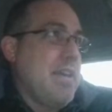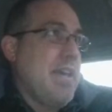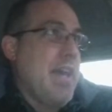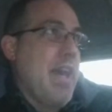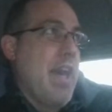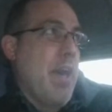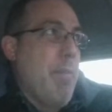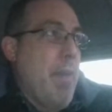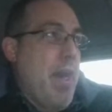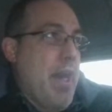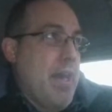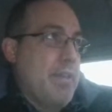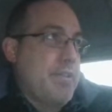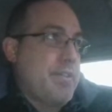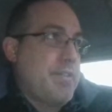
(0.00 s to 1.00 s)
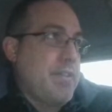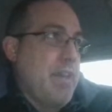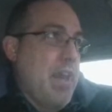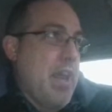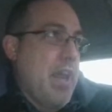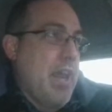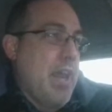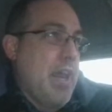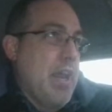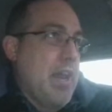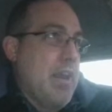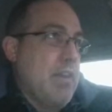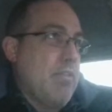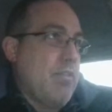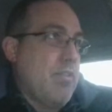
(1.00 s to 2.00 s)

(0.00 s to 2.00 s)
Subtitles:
ms, and